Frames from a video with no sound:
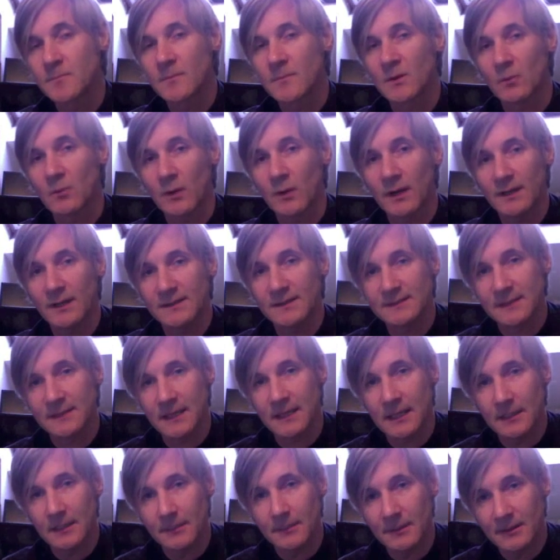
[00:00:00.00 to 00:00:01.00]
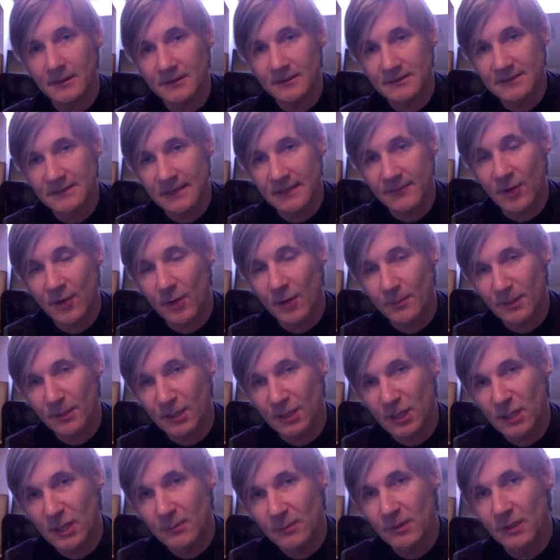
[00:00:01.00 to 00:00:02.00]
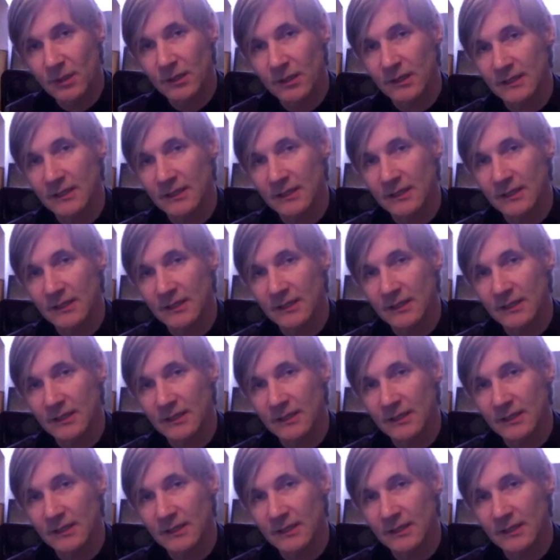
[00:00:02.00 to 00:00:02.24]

whereas self-harm in the community,